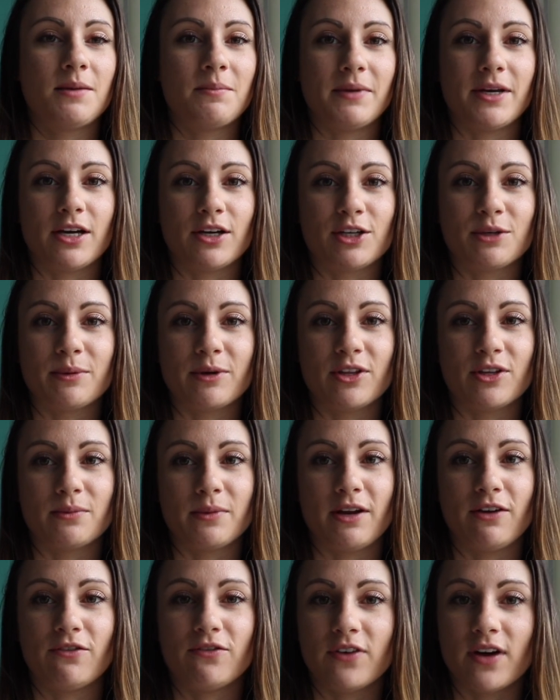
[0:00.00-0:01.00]
My younger brother
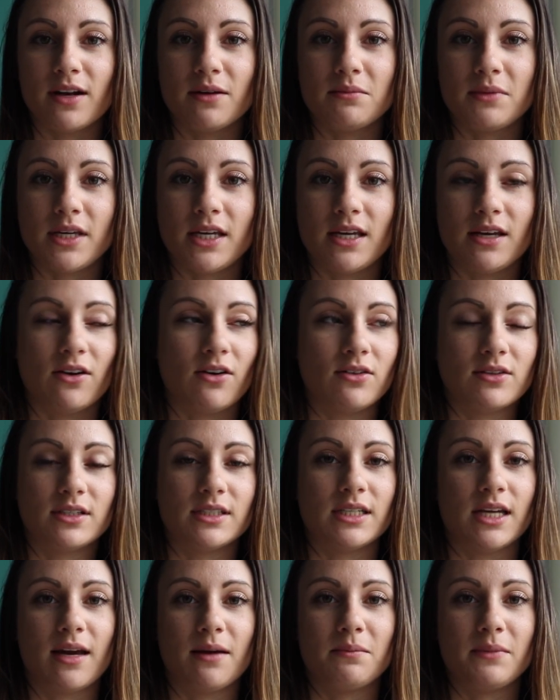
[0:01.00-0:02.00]
made fun of me all the
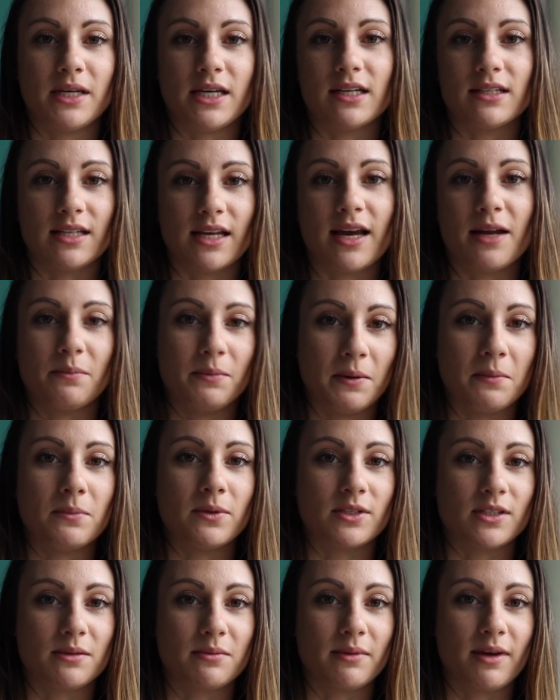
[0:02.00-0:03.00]
time because I had
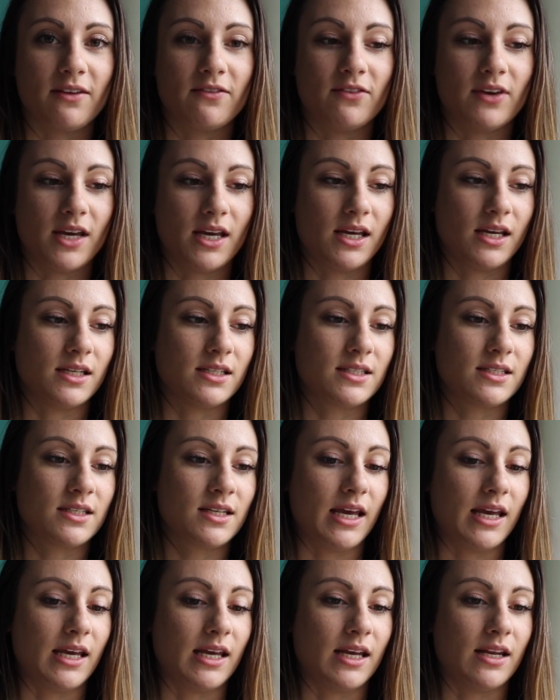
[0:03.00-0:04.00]
pimples on my face,
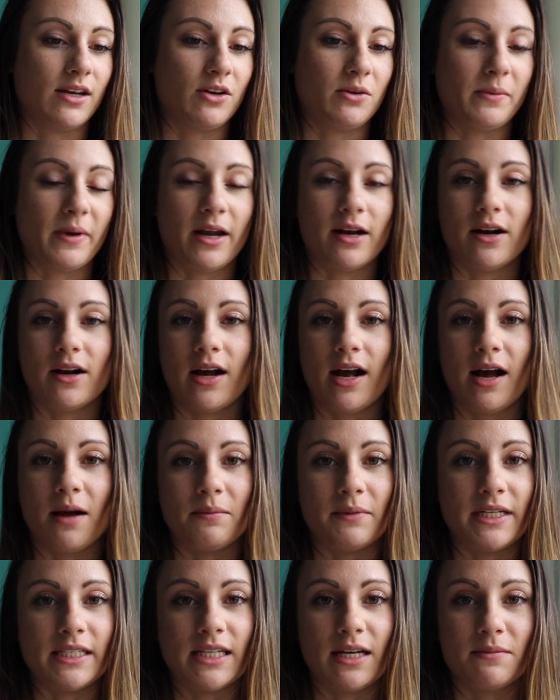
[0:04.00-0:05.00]
and no matter how
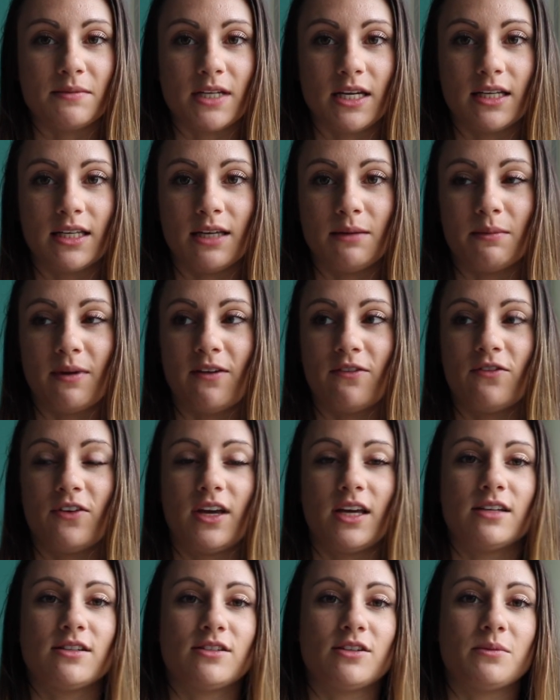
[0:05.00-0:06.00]
many times I cleaned my
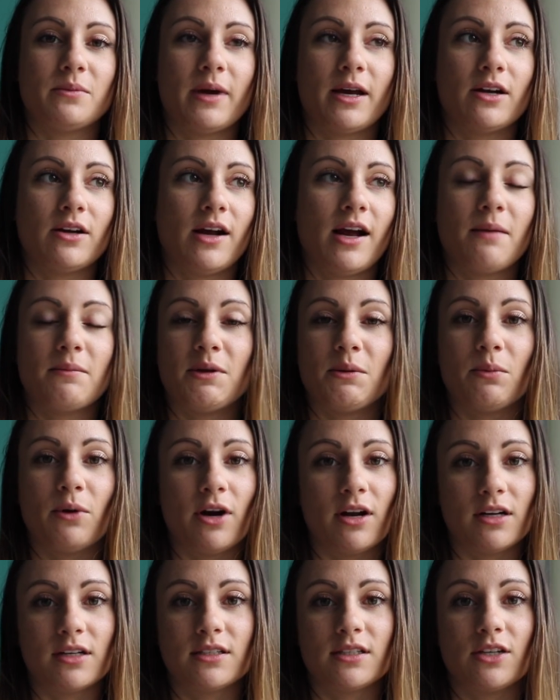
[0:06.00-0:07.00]
face, no matter how many
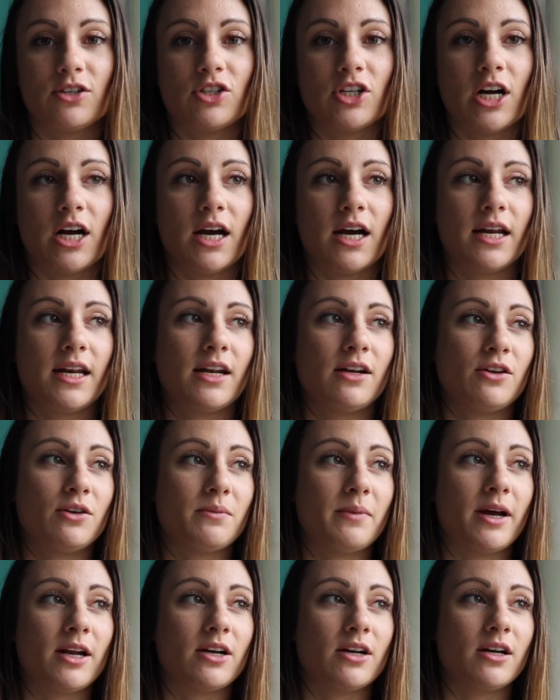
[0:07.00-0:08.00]
products I tried, no
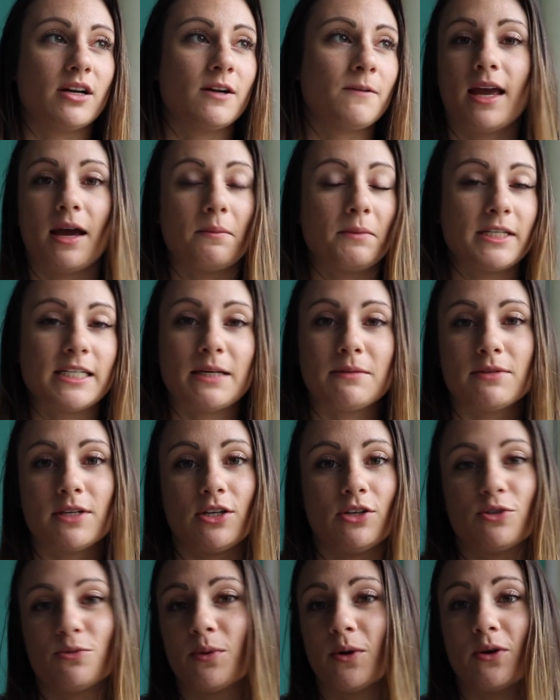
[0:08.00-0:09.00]
matter how many times I
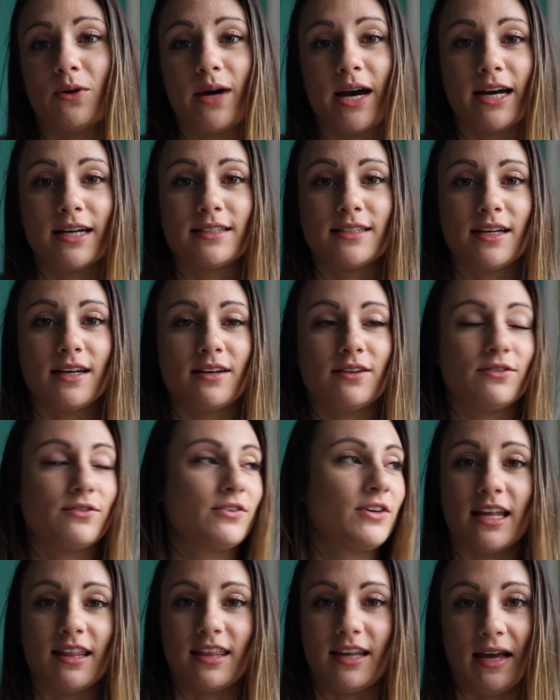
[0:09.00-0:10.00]
used
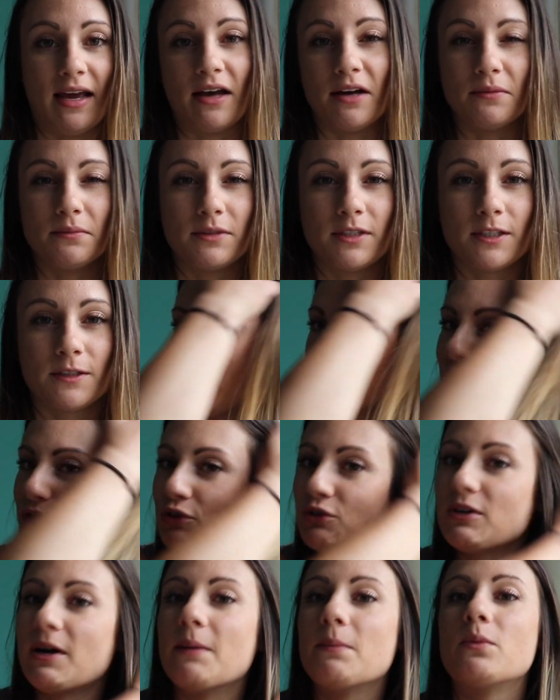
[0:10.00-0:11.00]
Proactive, nothing helped. I
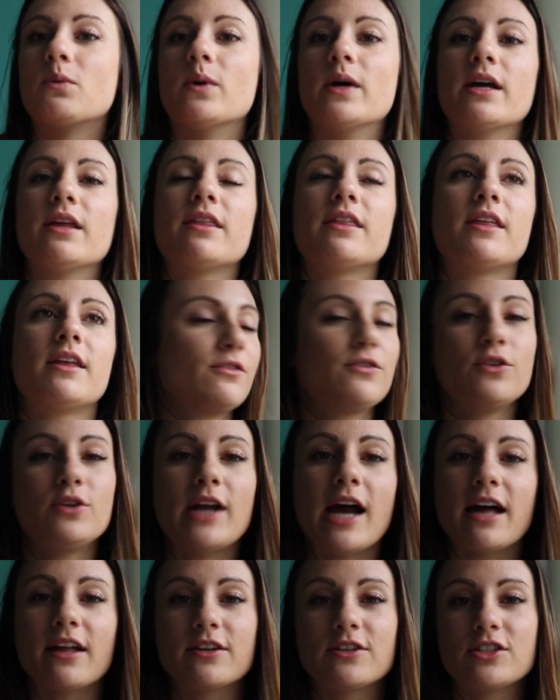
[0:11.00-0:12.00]
grew up with food
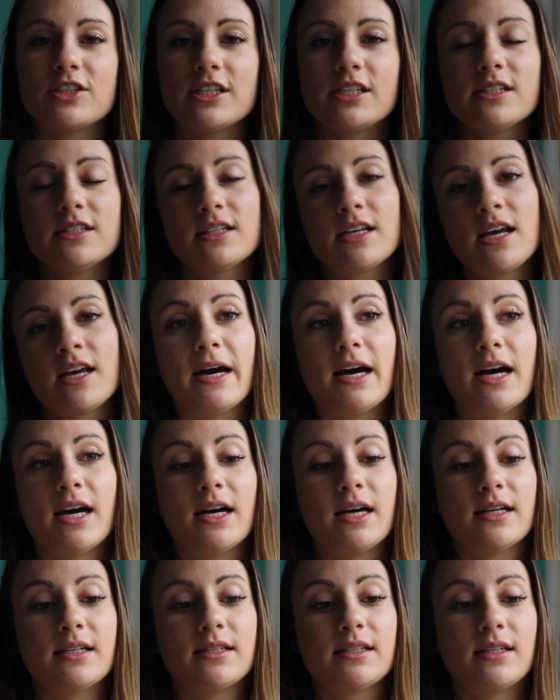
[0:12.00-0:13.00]
allergies
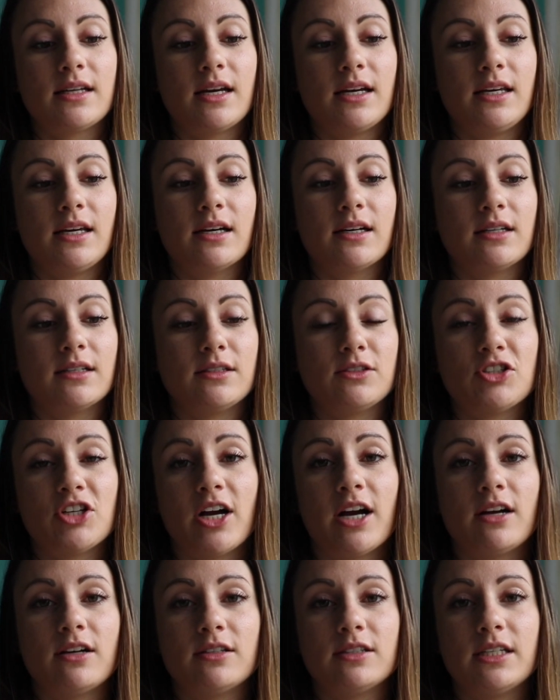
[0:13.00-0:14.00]
as a young
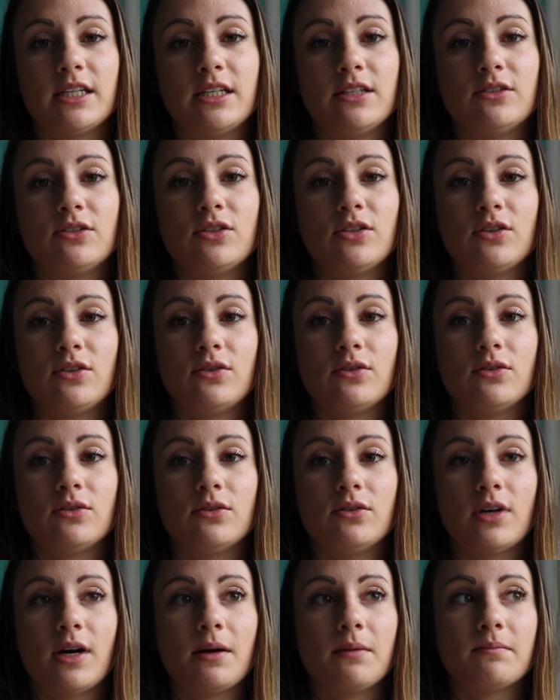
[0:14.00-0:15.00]
child
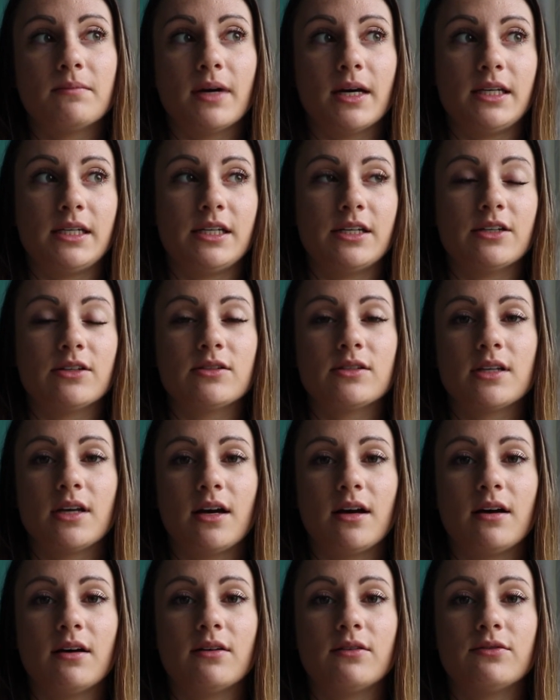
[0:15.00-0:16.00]
into my years
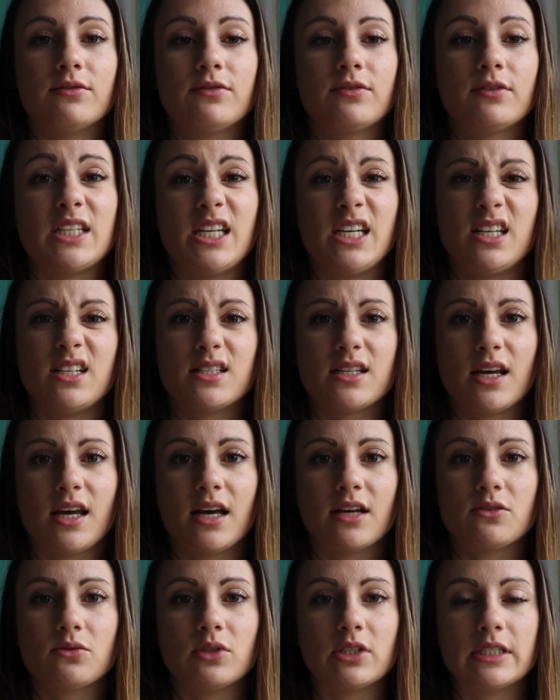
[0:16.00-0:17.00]
of teens, I
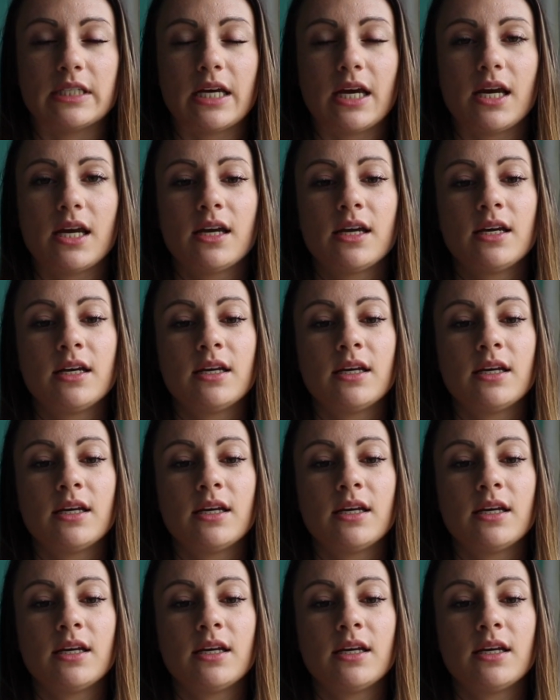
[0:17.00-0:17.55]
guess we'll say.